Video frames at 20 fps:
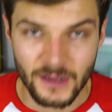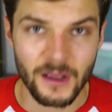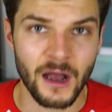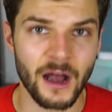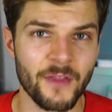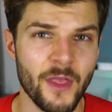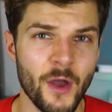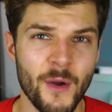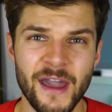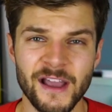I
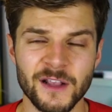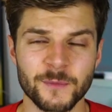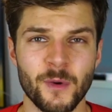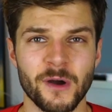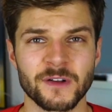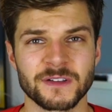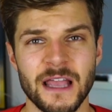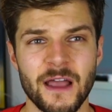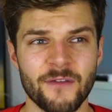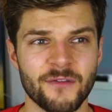know
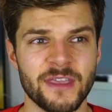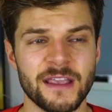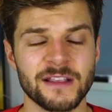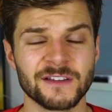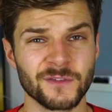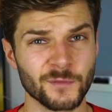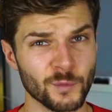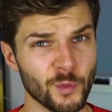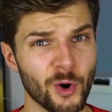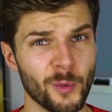Xbox have Gears
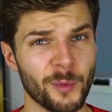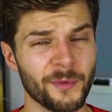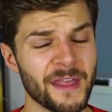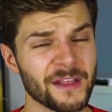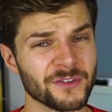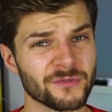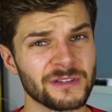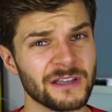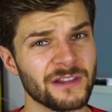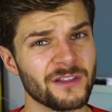of War, but
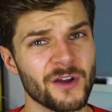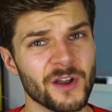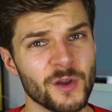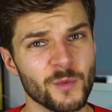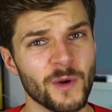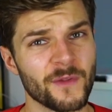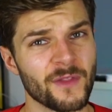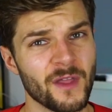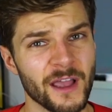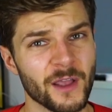that's really the only
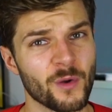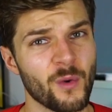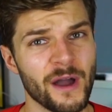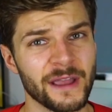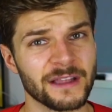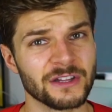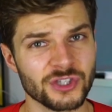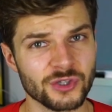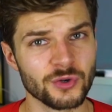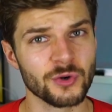one that I
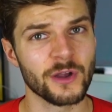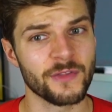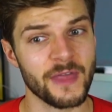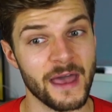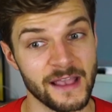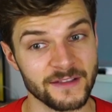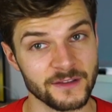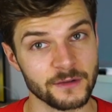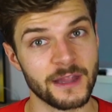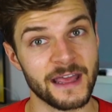quite enjoy
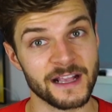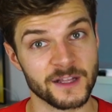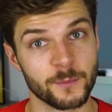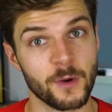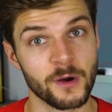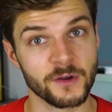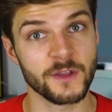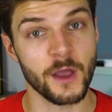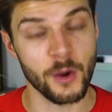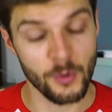that is an
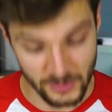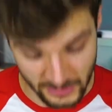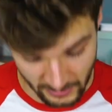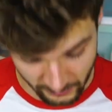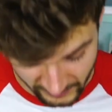Xbox only